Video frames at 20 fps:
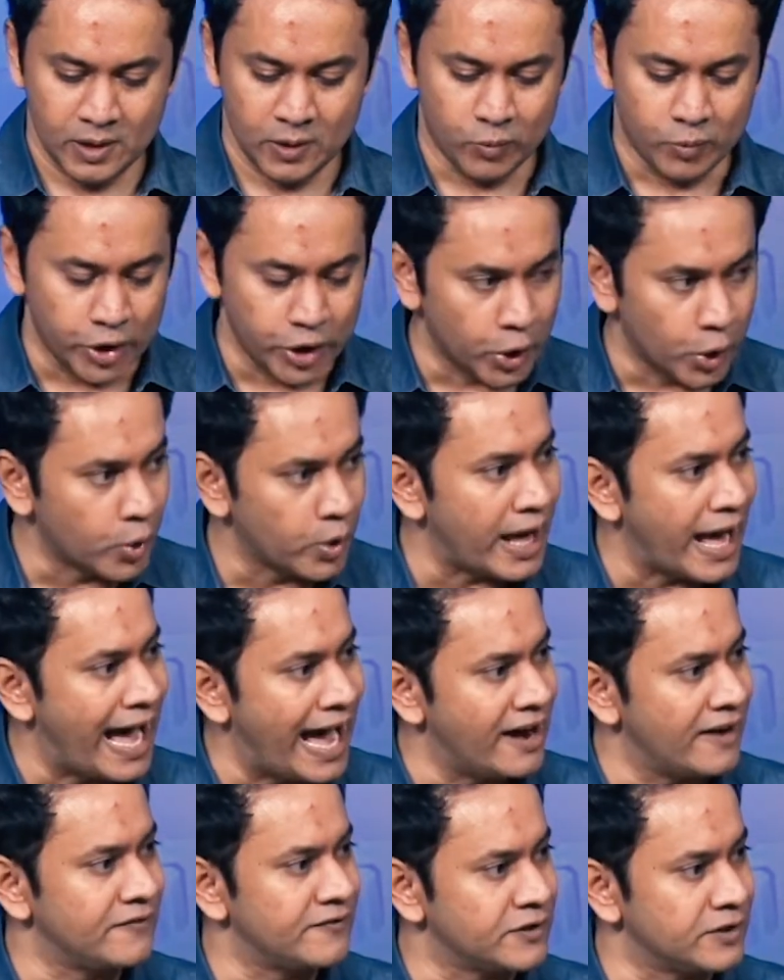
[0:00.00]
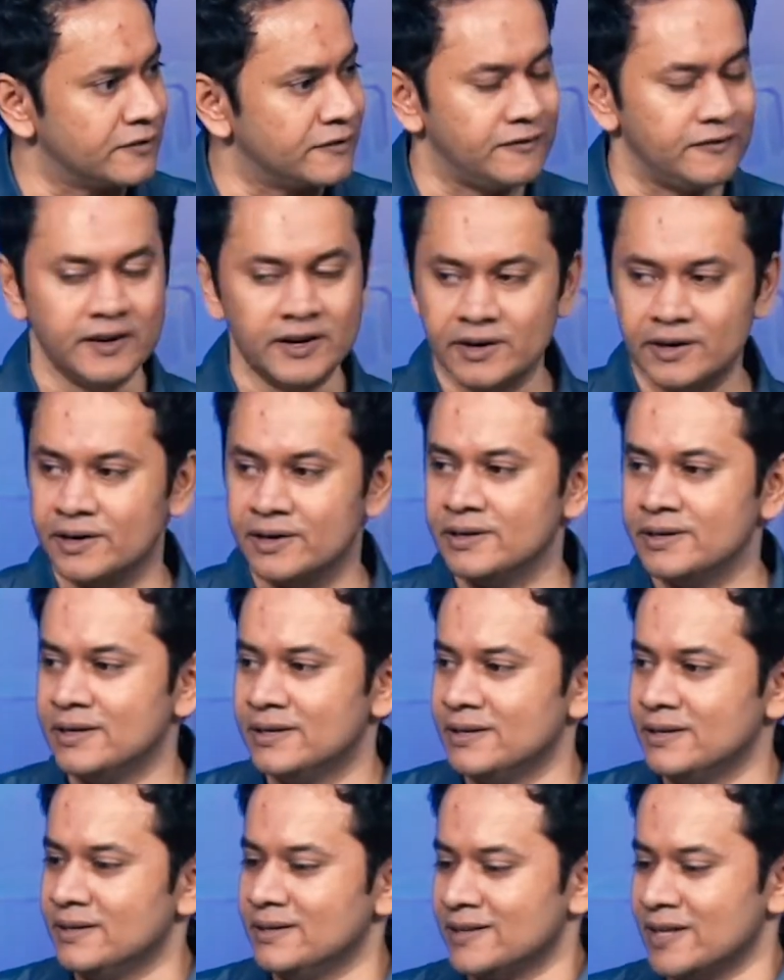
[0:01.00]
We don't have to fear.
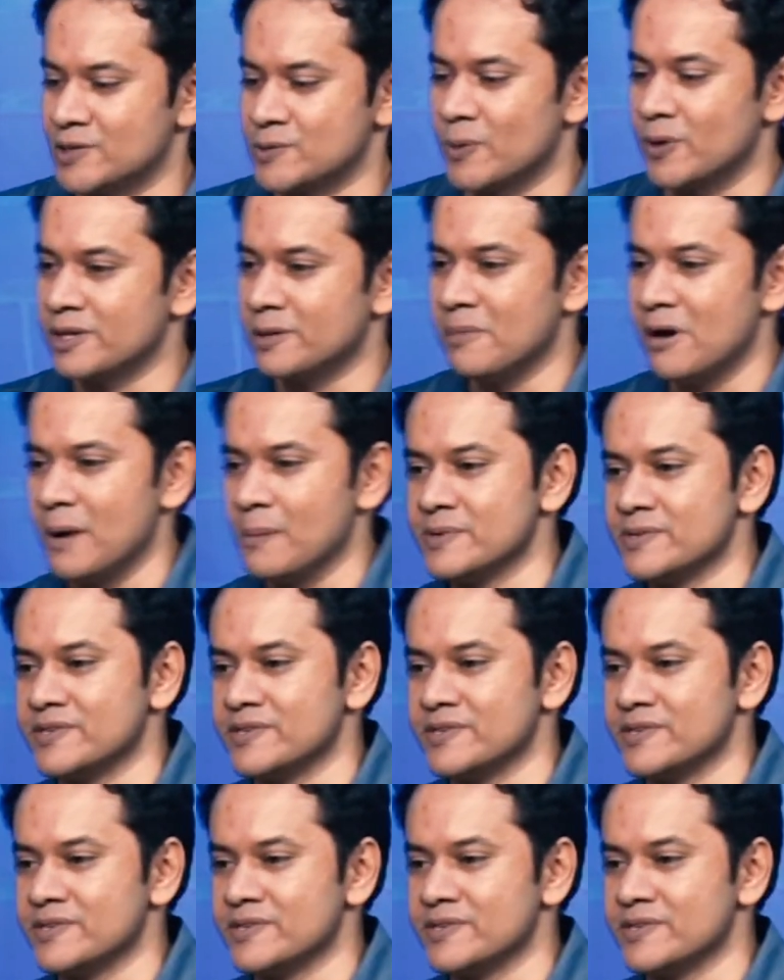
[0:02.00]
That's what the Bible